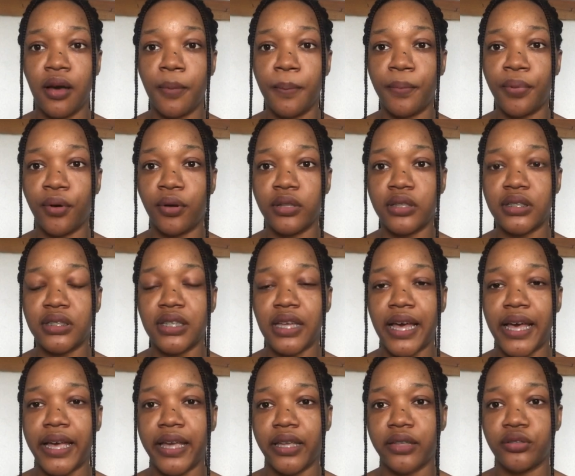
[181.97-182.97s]
but
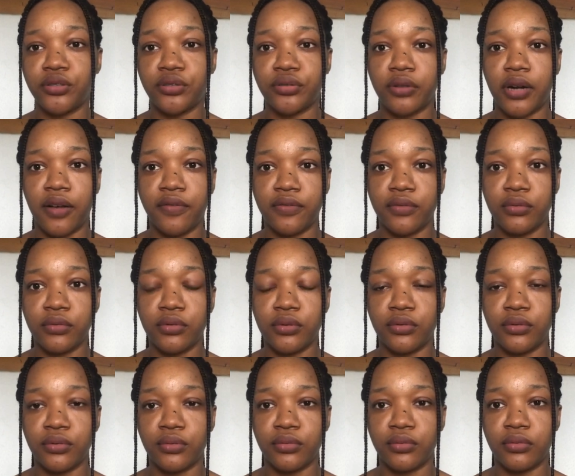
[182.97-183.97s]
i traveled
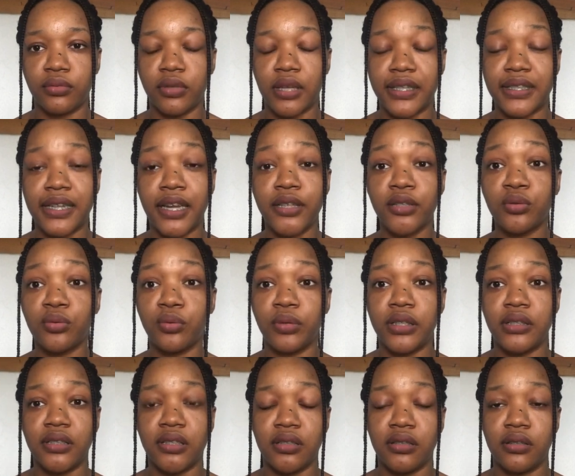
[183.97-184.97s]
to i started
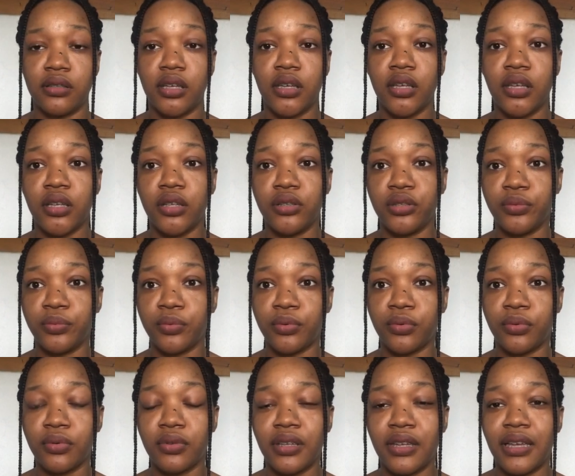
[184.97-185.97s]
schooling in
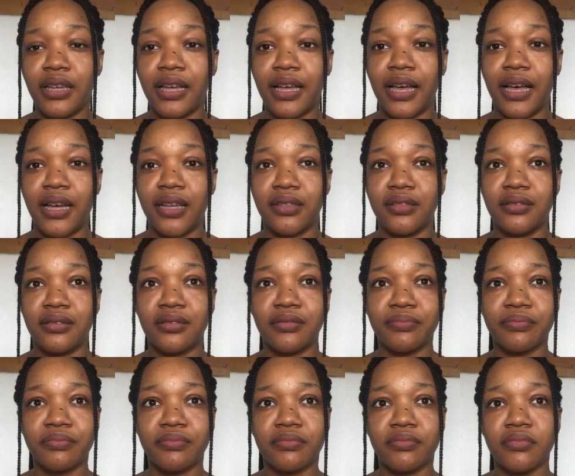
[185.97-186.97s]
Igbo and
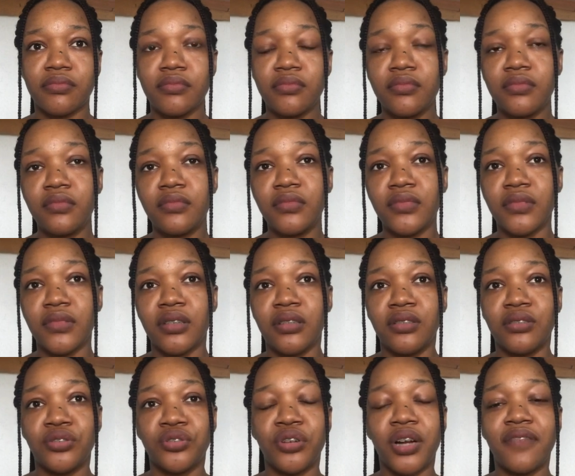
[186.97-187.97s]

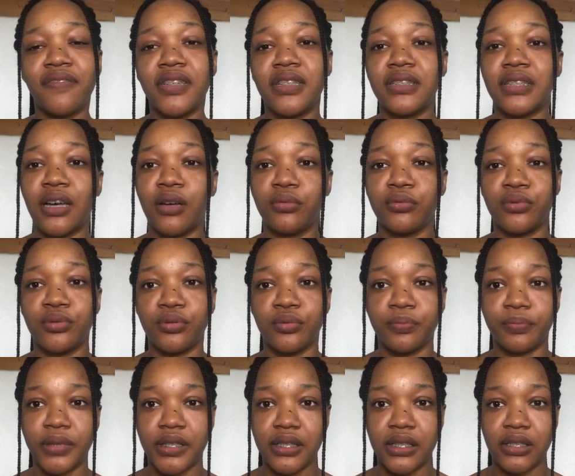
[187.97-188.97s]
traveling down to
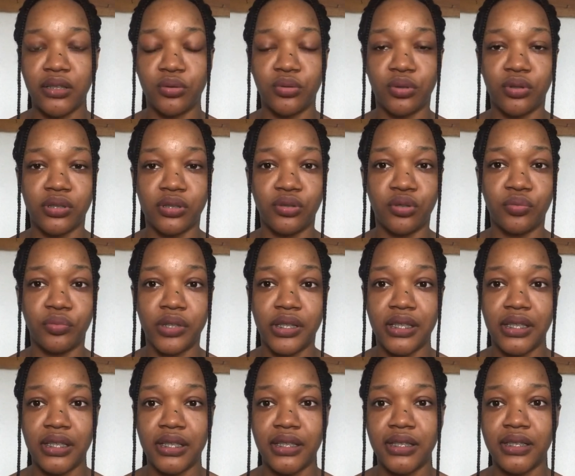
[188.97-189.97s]
benin so it was not
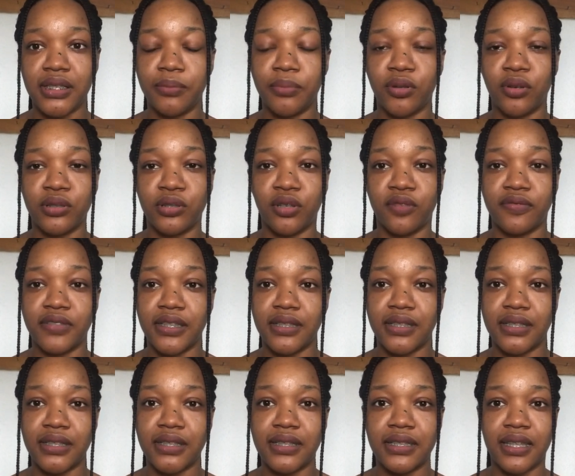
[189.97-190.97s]
really easy because of the
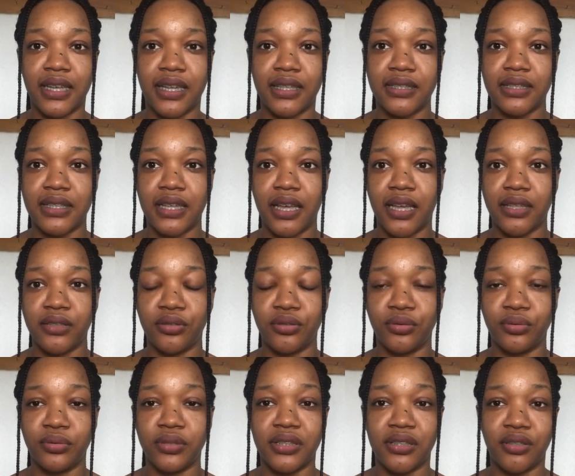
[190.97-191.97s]
distance and you
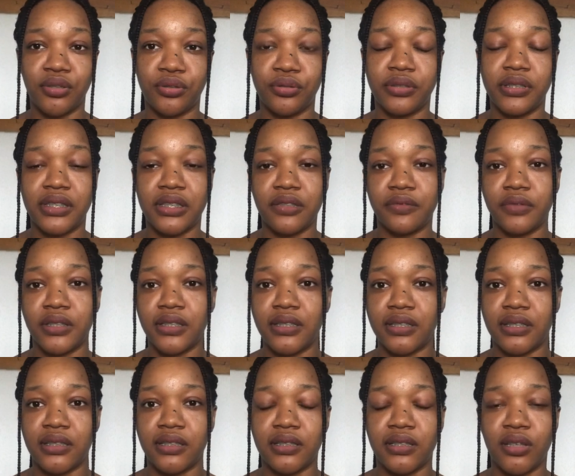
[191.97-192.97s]
know security
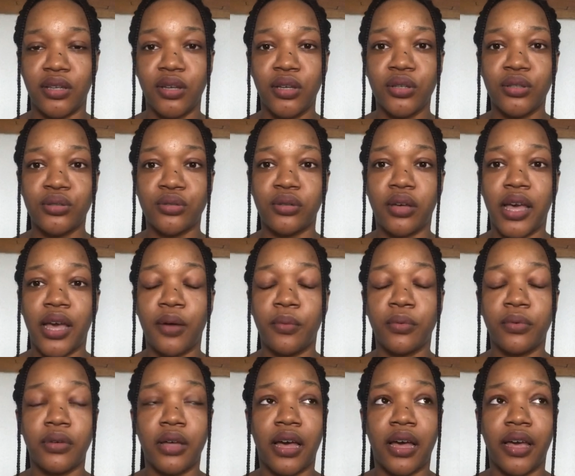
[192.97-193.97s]
reasons so
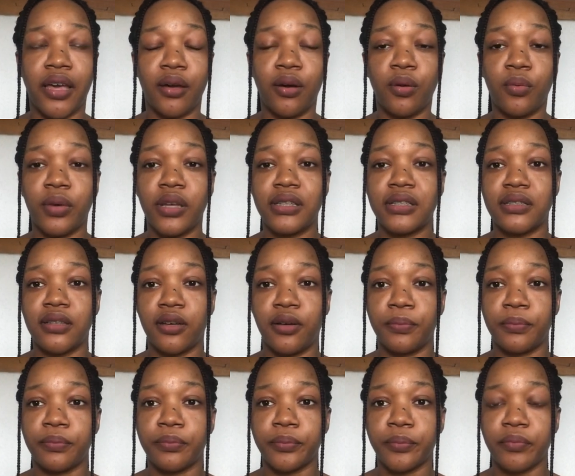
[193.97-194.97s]
i i always
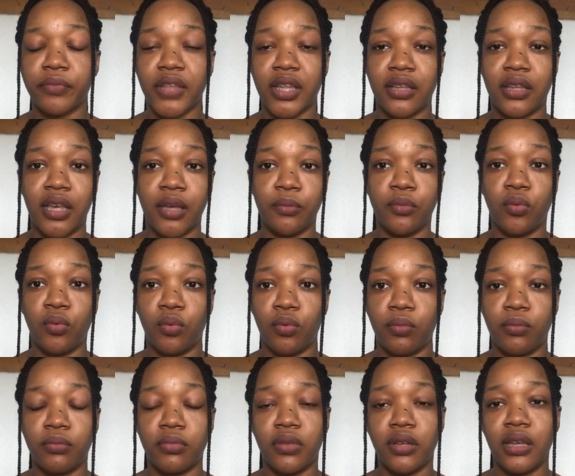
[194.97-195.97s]
um came
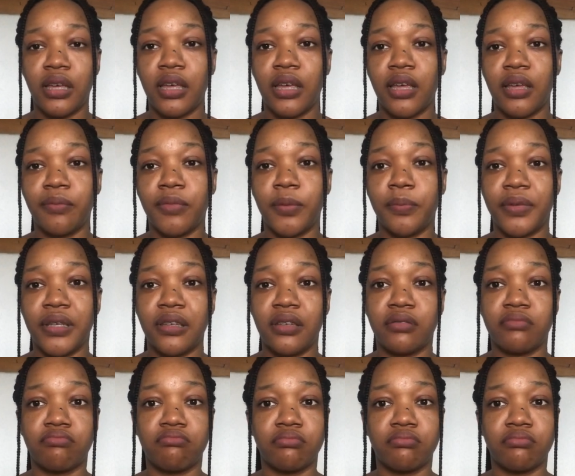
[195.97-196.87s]
home maybe